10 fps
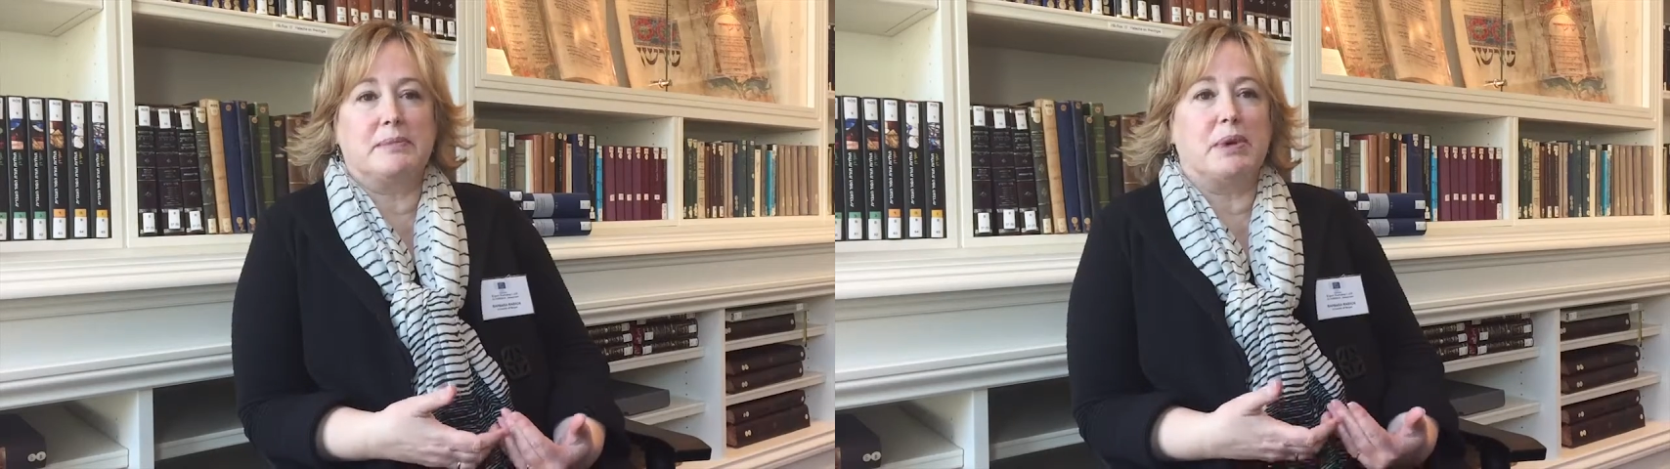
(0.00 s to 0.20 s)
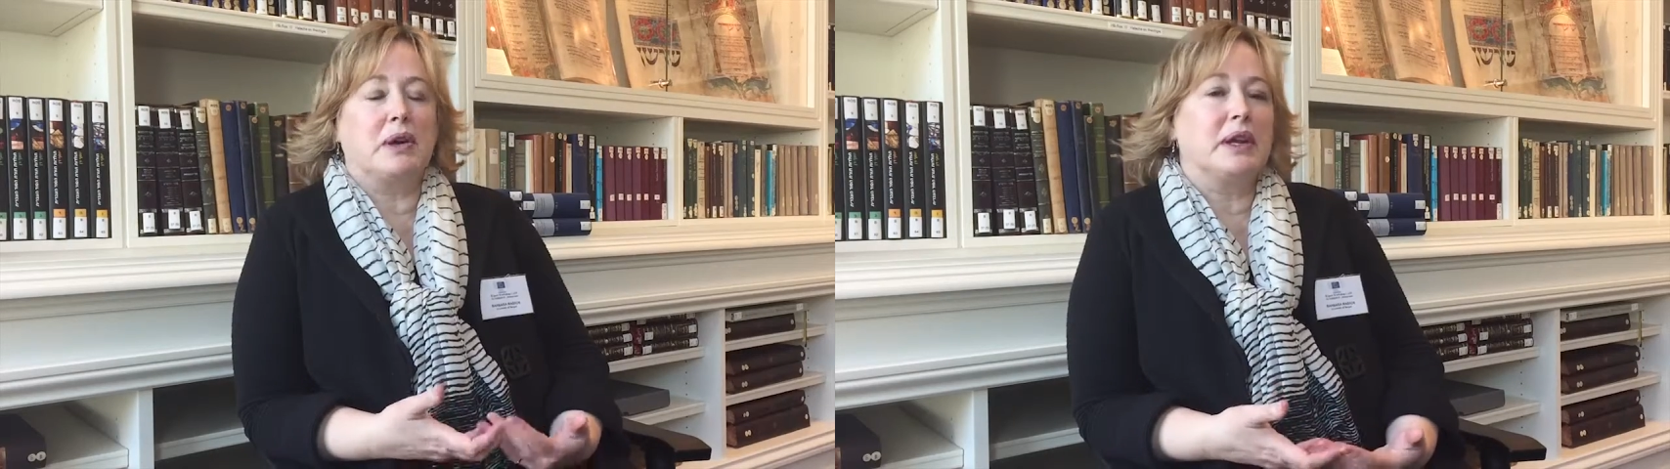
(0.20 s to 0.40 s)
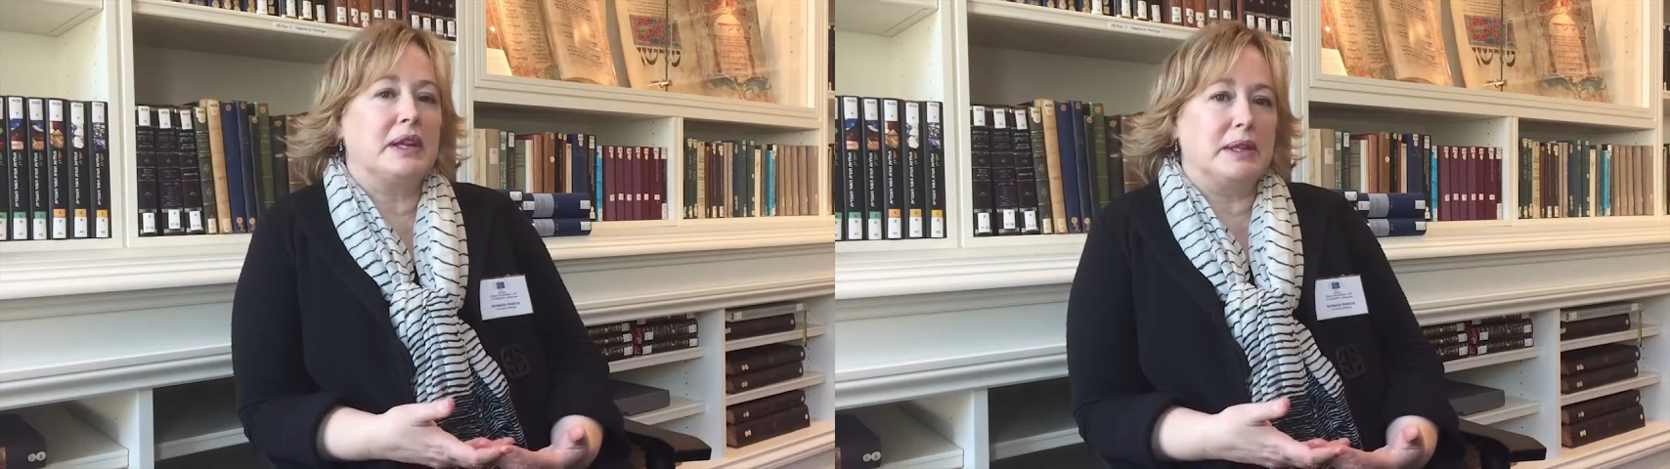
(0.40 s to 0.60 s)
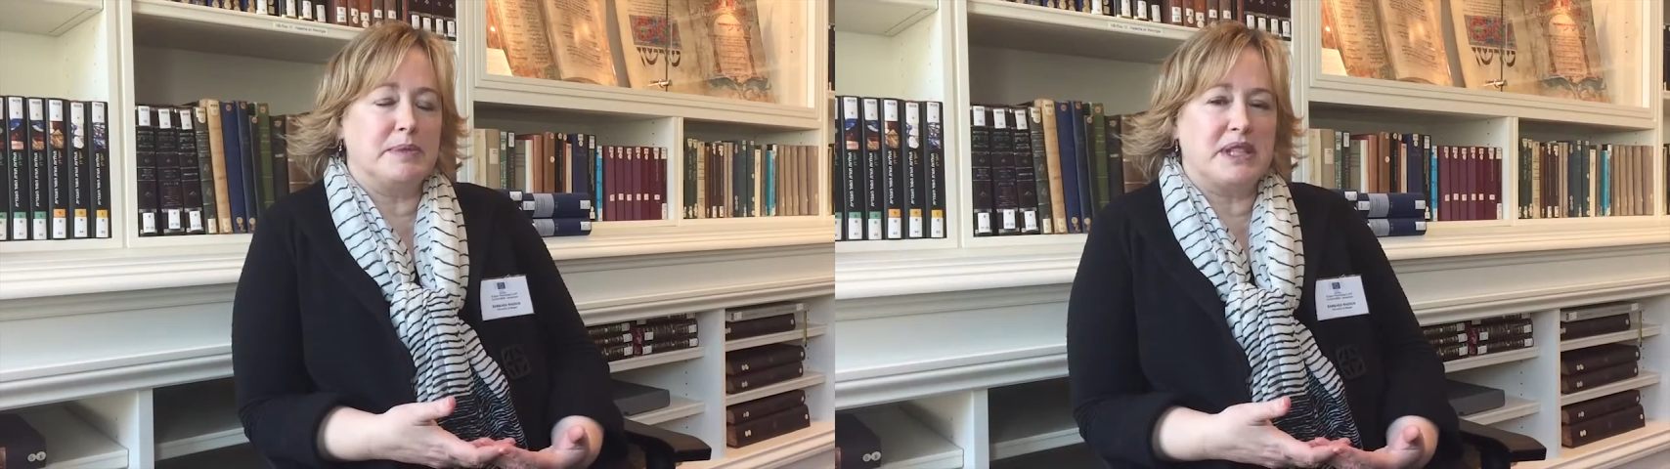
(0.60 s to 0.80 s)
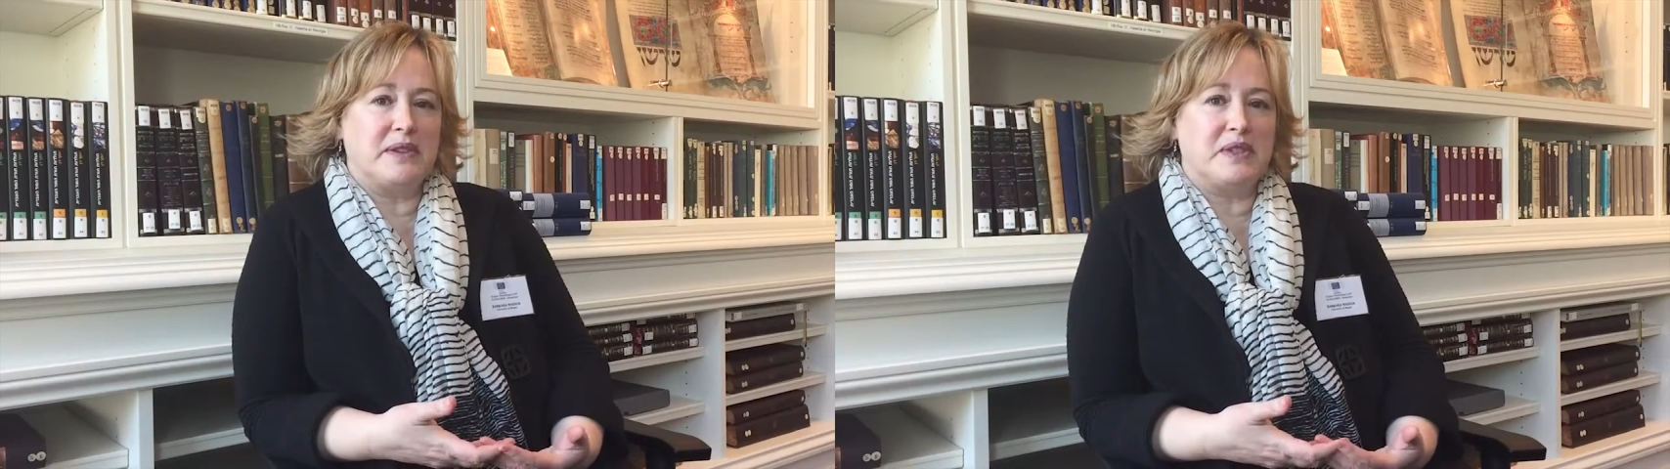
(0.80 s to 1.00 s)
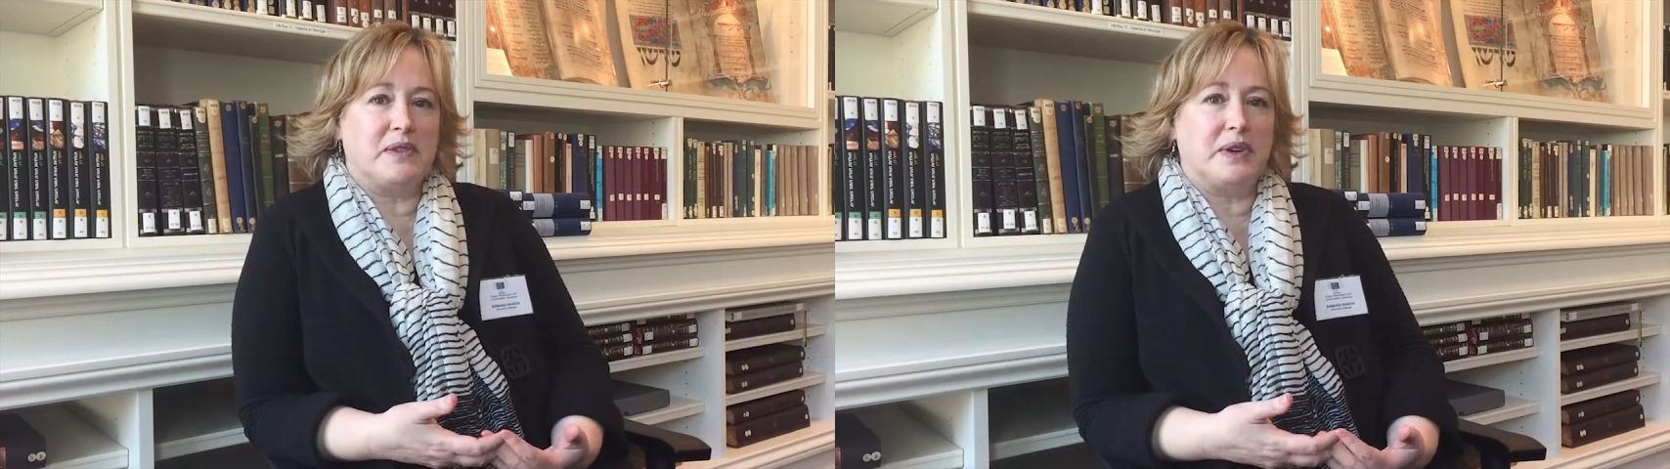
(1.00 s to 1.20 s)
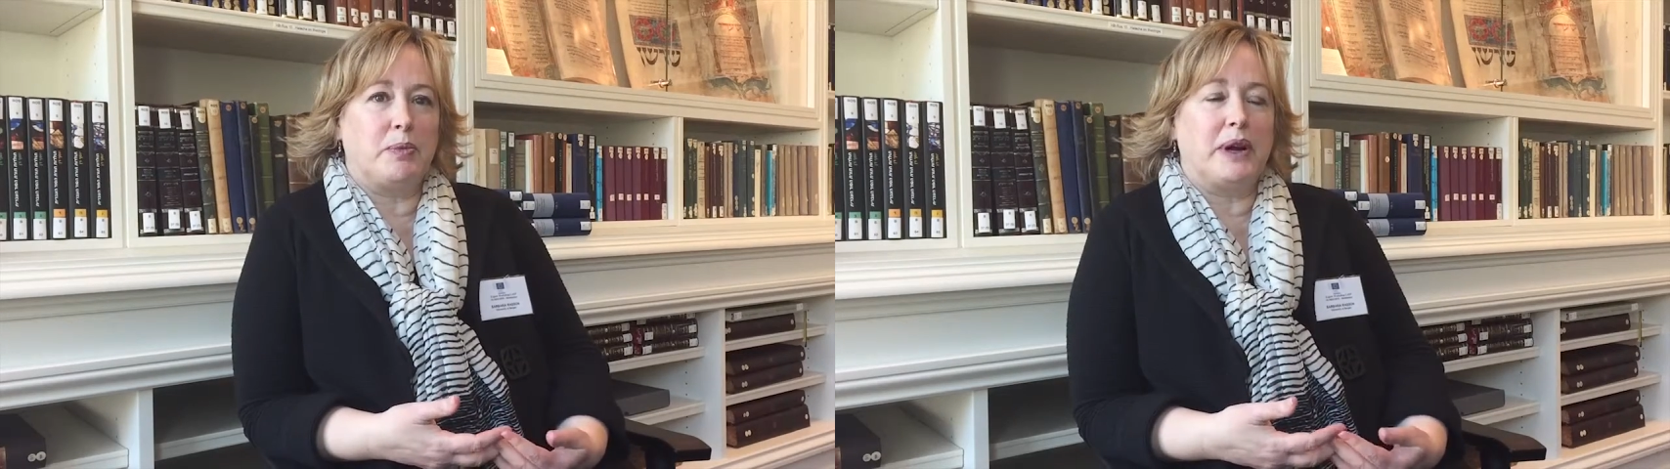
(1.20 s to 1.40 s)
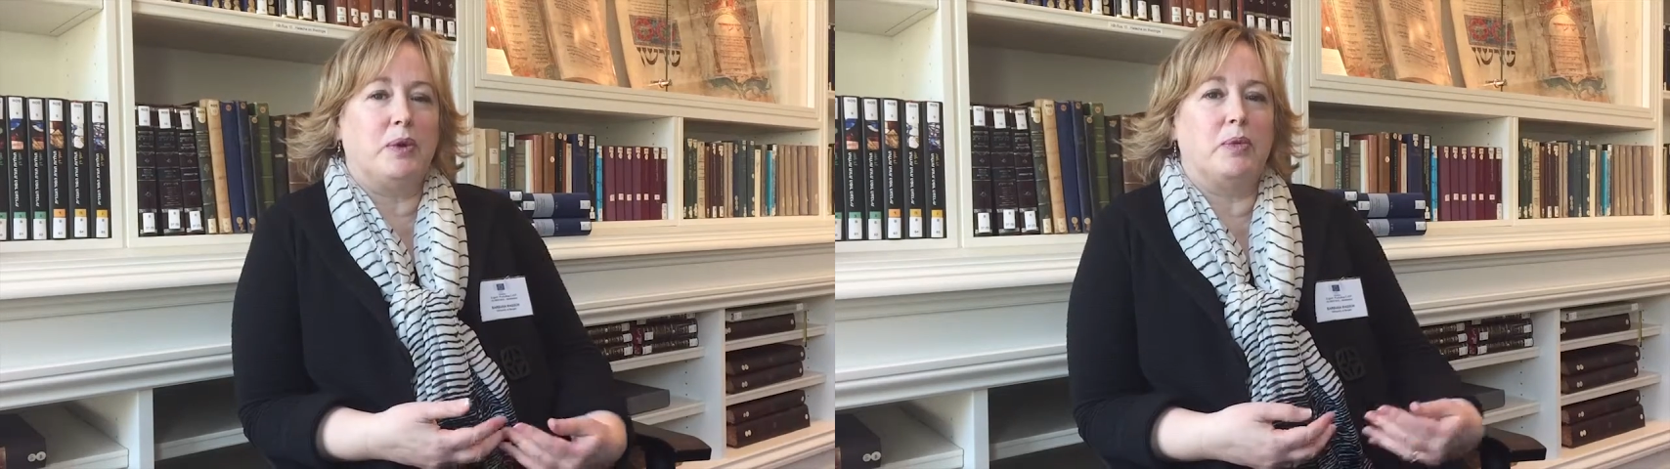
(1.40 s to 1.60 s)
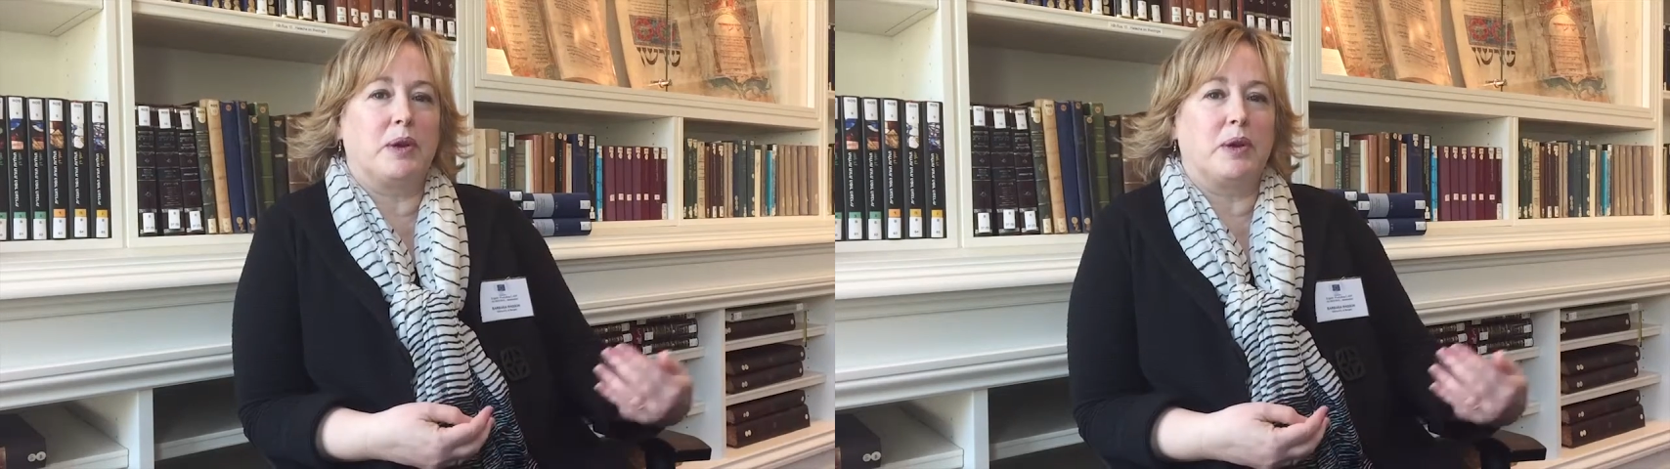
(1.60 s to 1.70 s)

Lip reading: and marketing themselves very well,